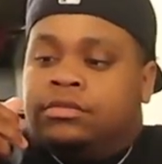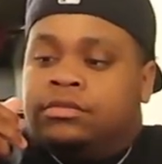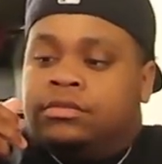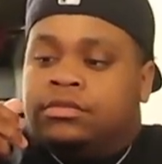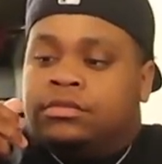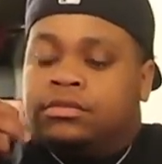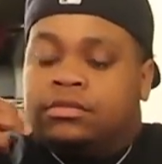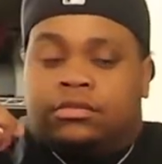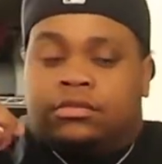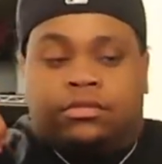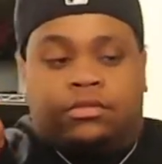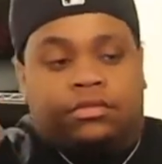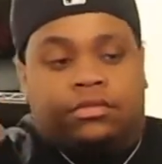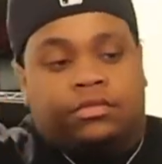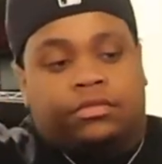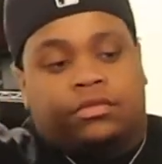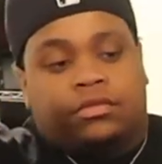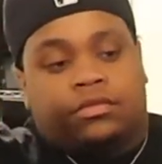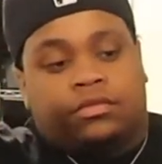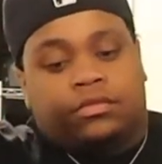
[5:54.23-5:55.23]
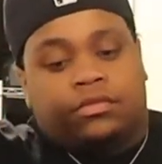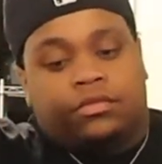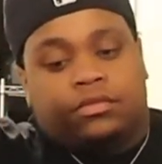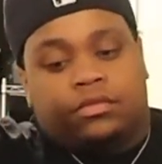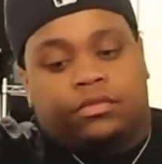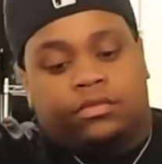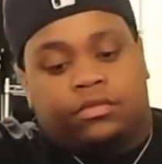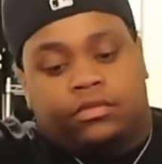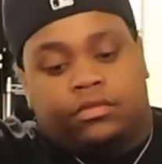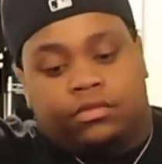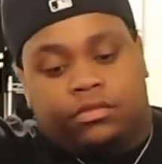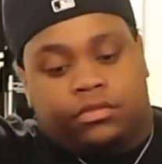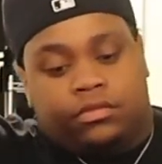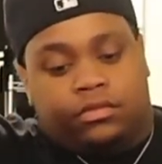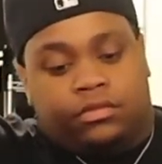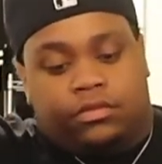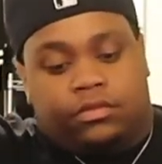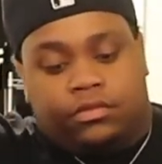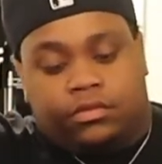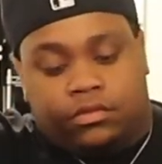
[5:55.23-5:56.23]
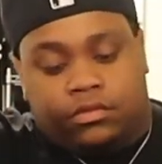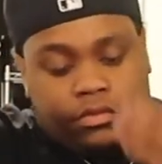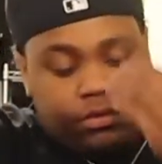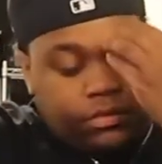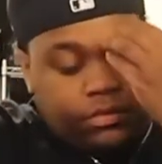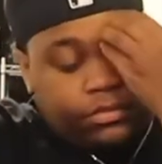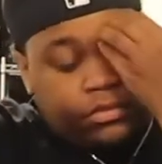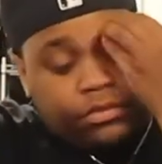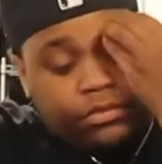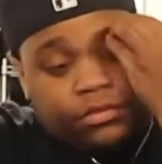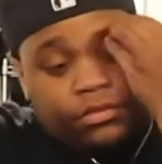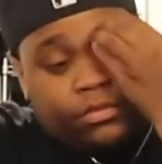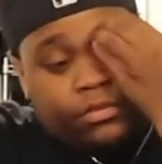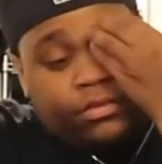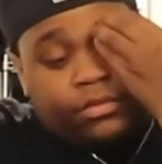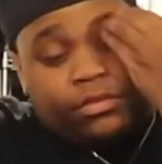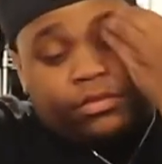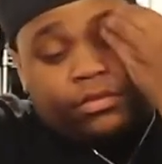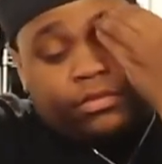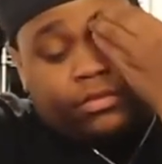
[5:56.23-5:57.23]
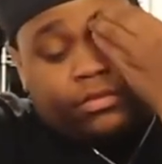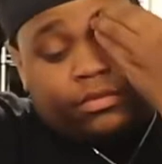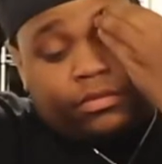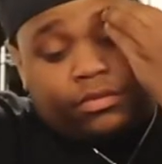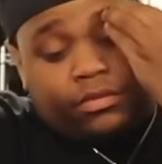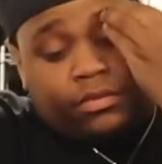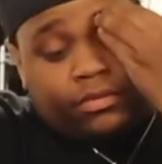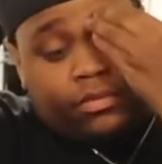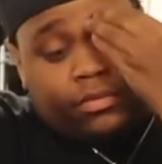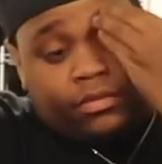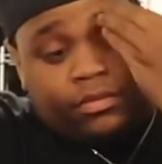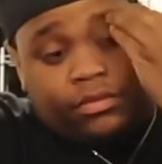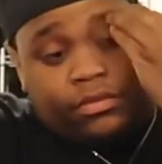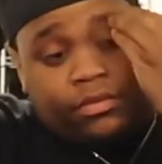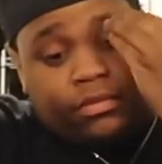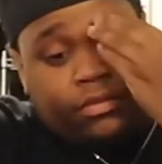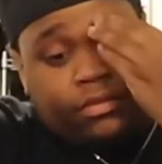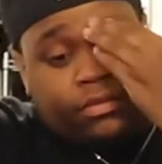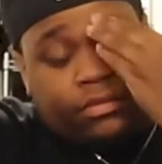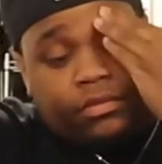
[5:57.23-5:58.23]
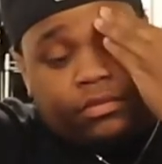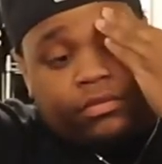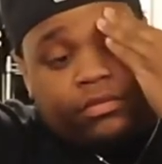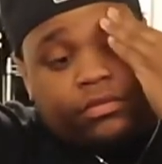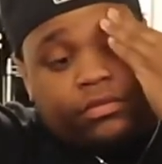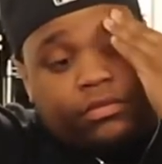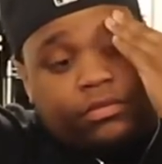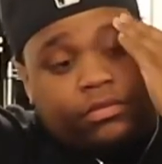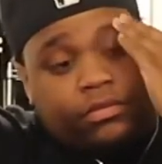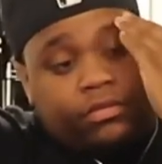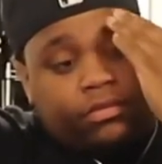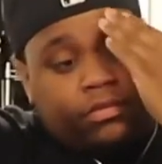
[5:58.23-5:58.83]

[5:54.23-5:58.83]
[no speech]